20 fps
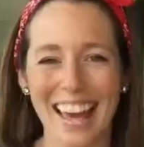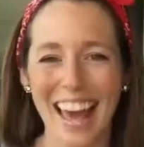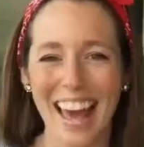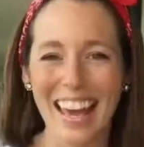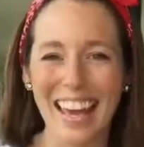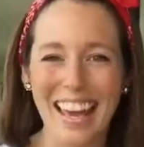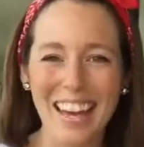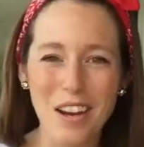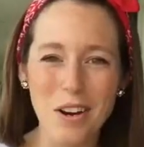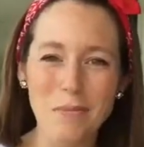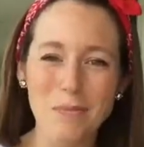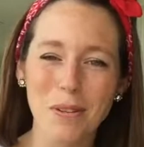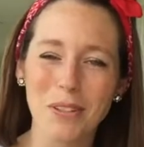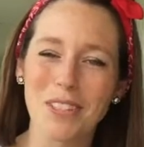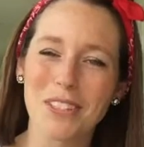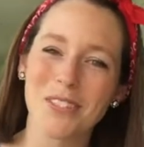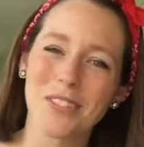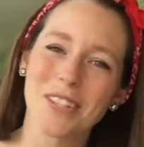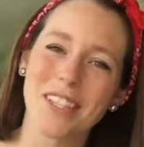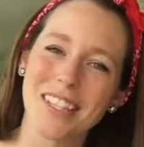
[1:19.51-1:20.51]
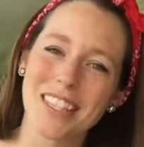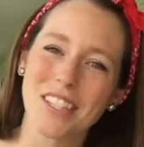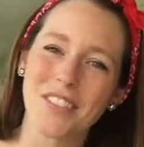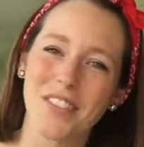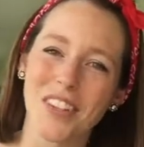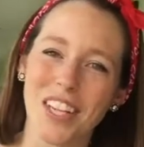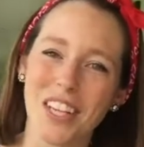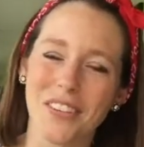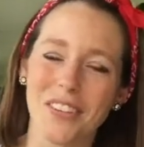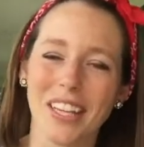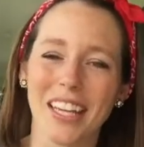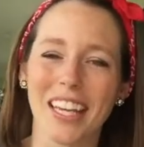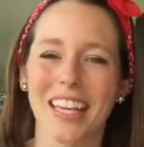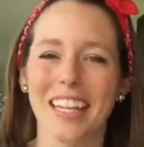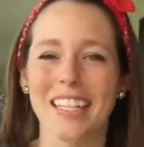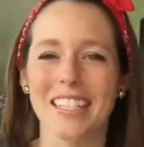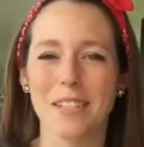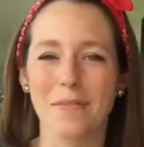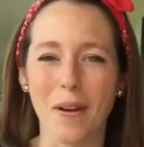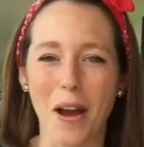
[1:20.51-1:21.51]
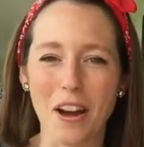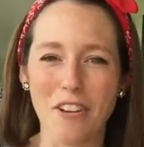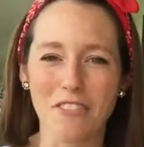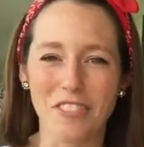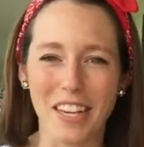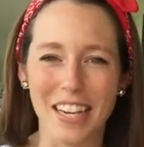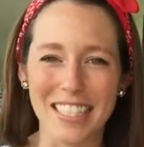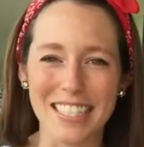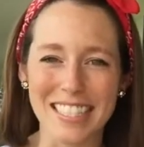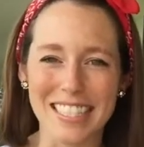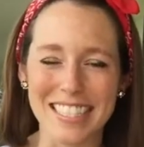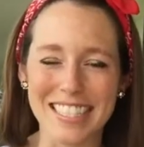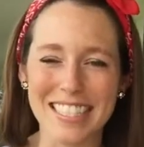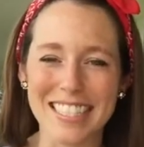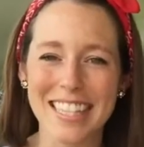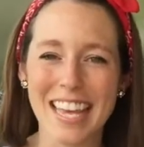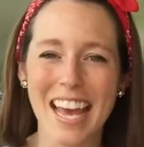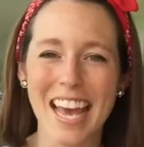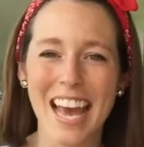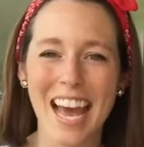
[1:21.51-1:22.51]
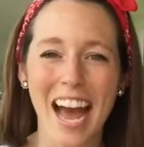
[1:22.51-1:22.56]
Hey, I hope you're enjoying this video and getting some outfit ideas.